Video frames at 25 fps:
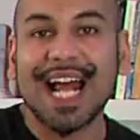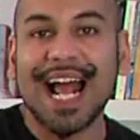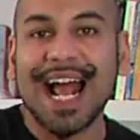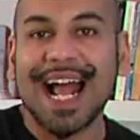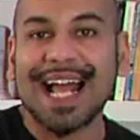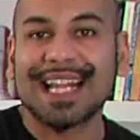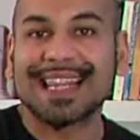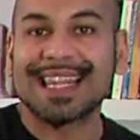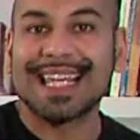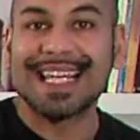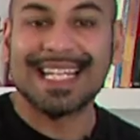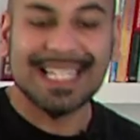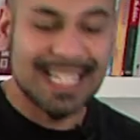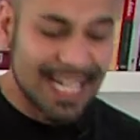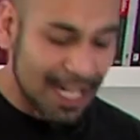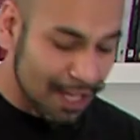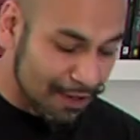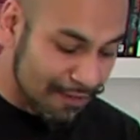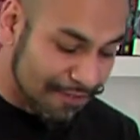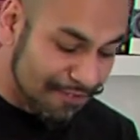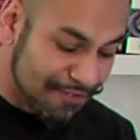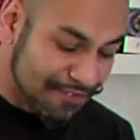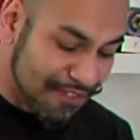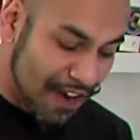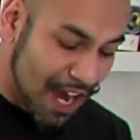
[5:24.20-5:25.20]
add these little
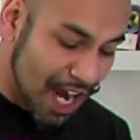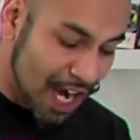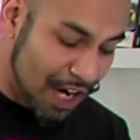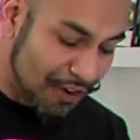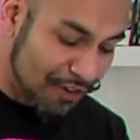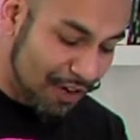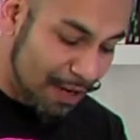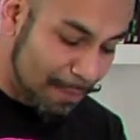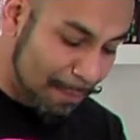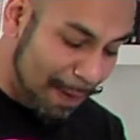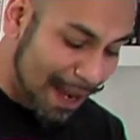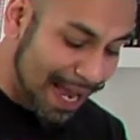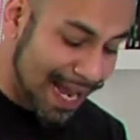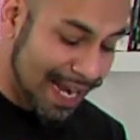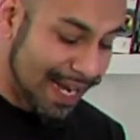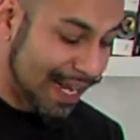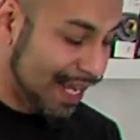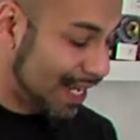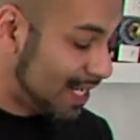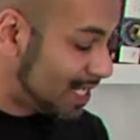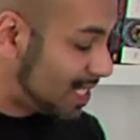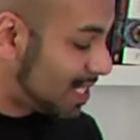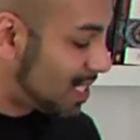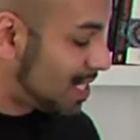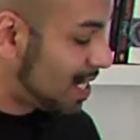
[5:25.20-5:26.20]
fiery
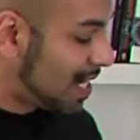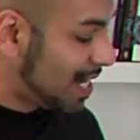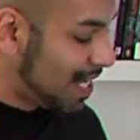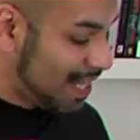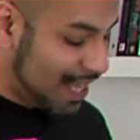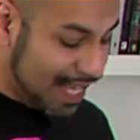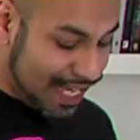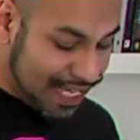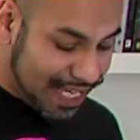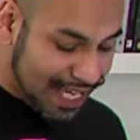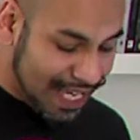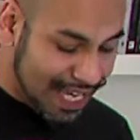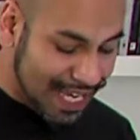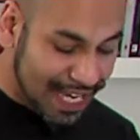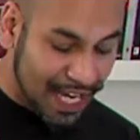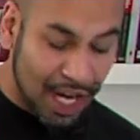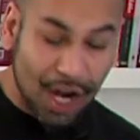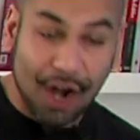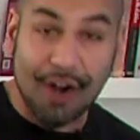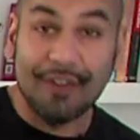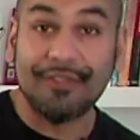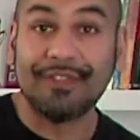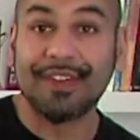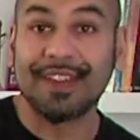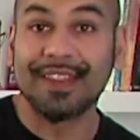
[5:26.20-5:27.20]
pellets that kick
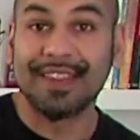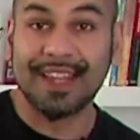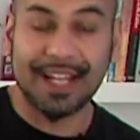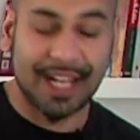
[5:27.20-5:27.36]
off in the